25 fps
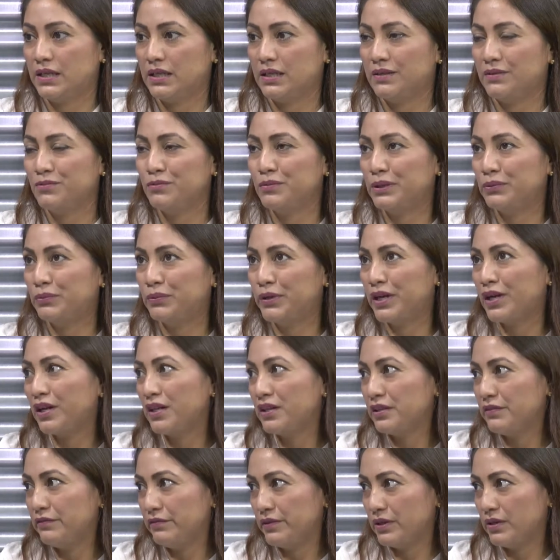what we
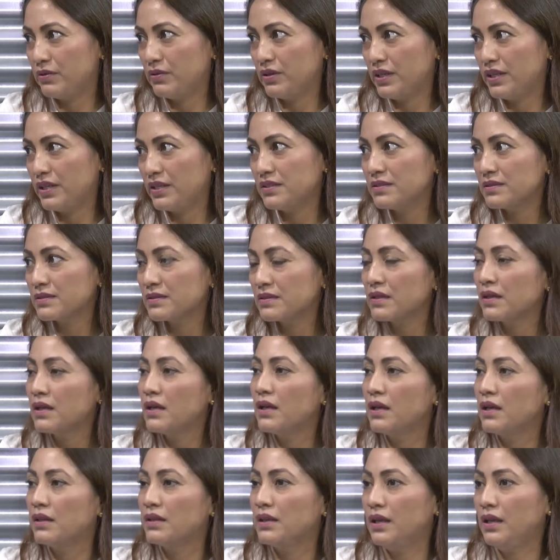call the virulence,
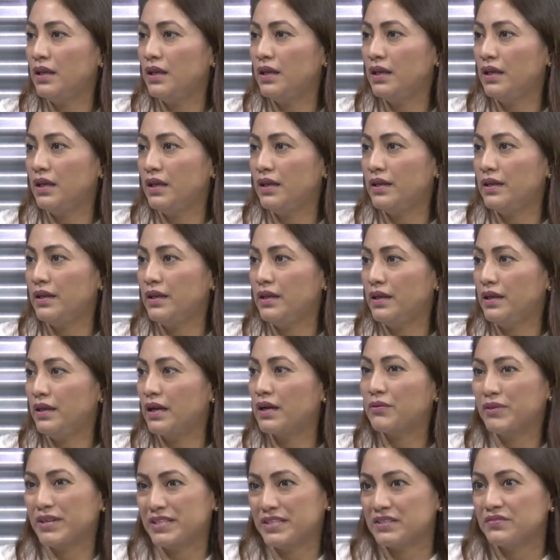the
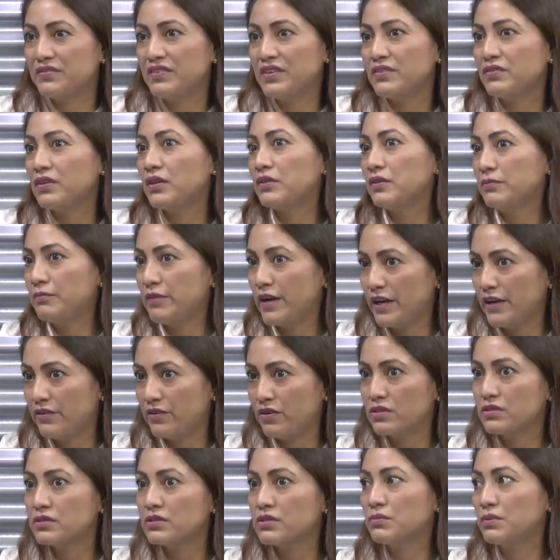aggressiveness of the
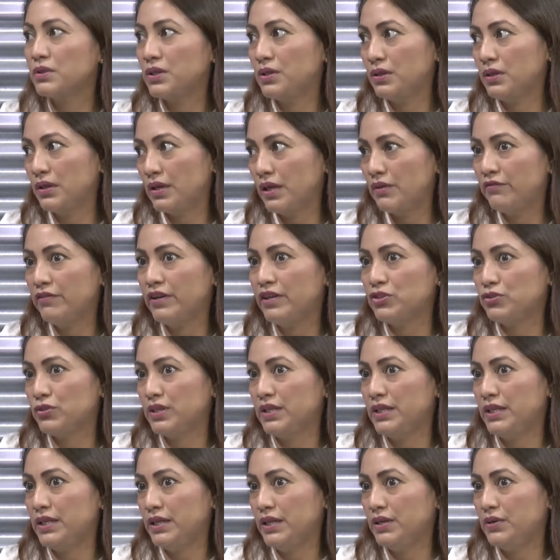virus would
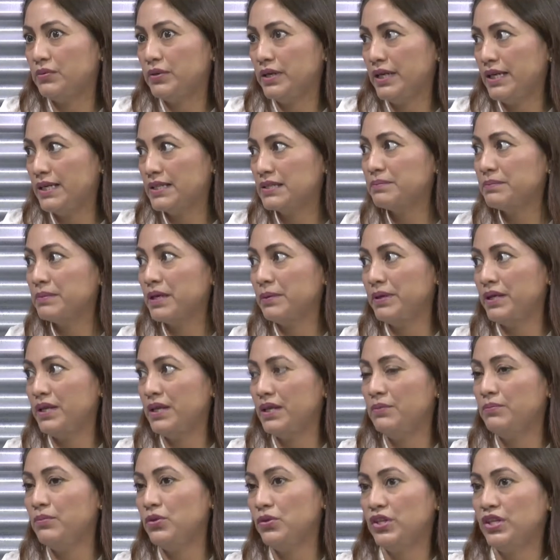eventually decrease.
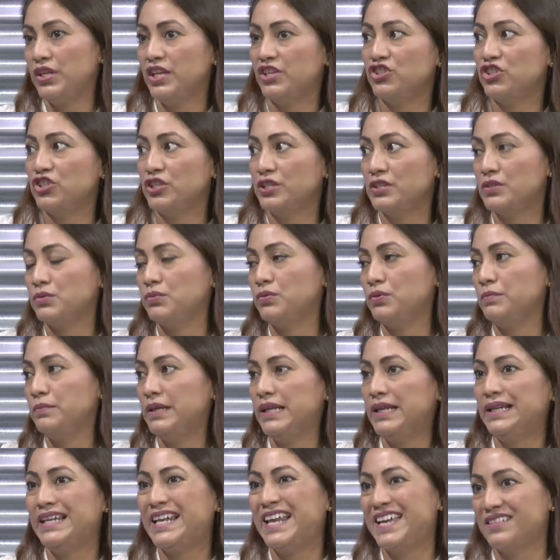Maybe the mutations
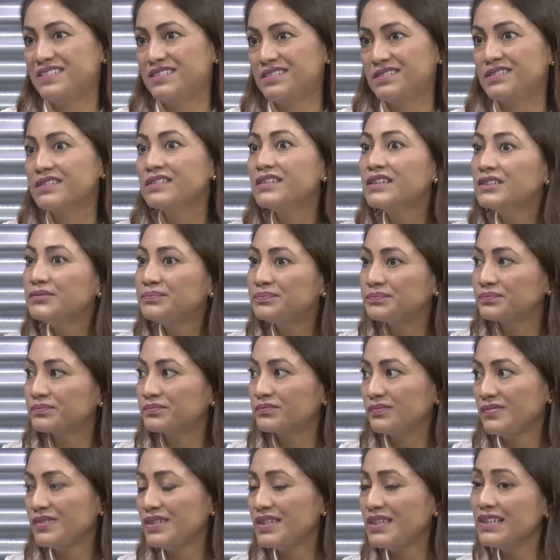would be less
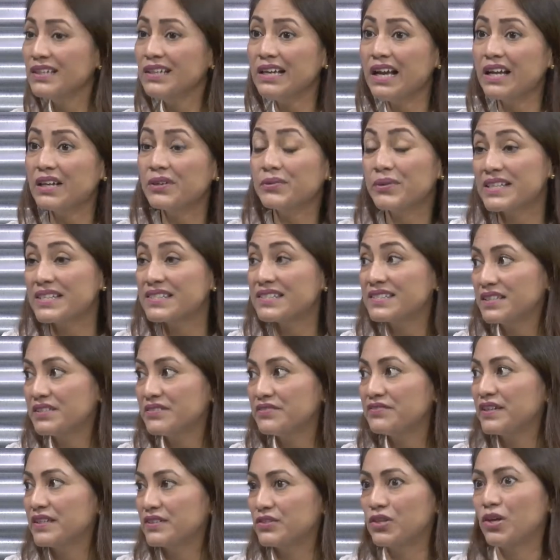
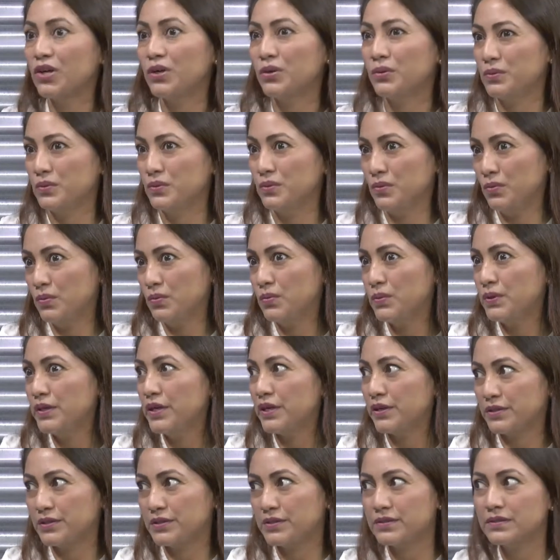aggressive as how
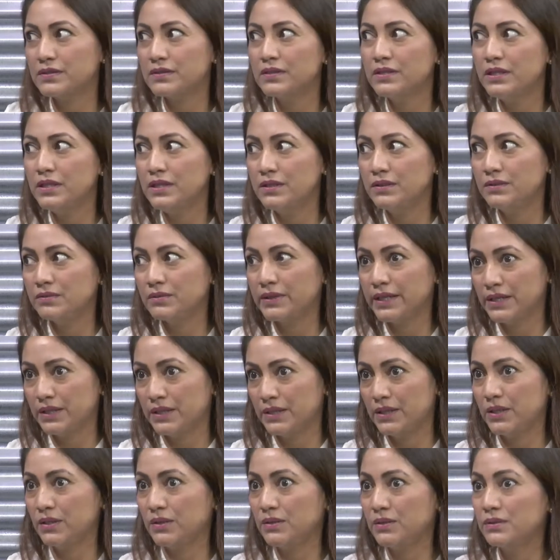we are seeing
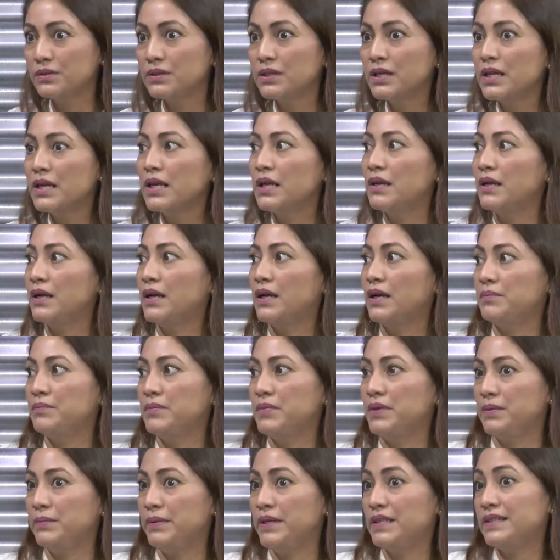right now.
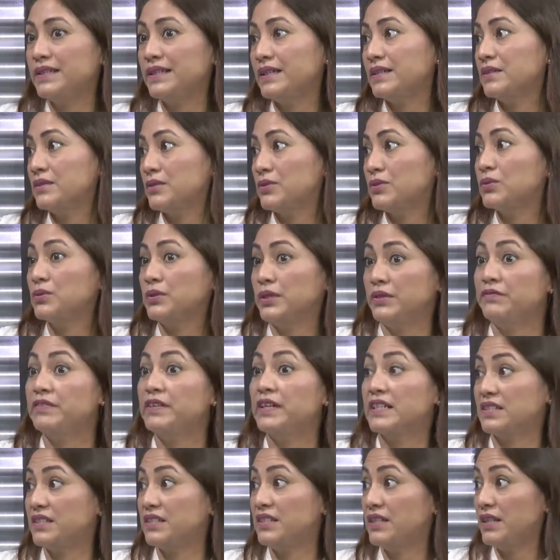And maybe thanks to the
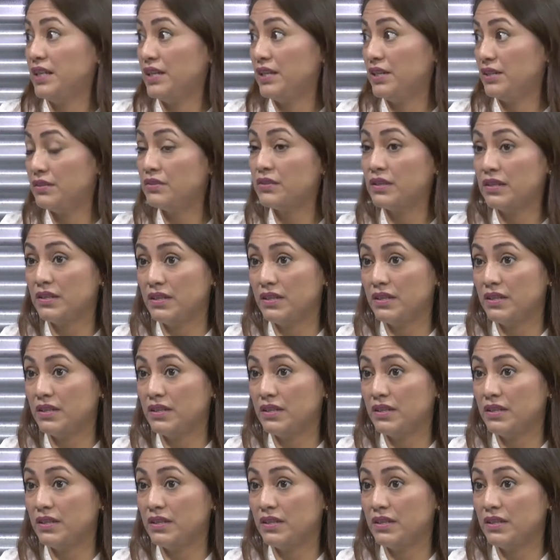vaccination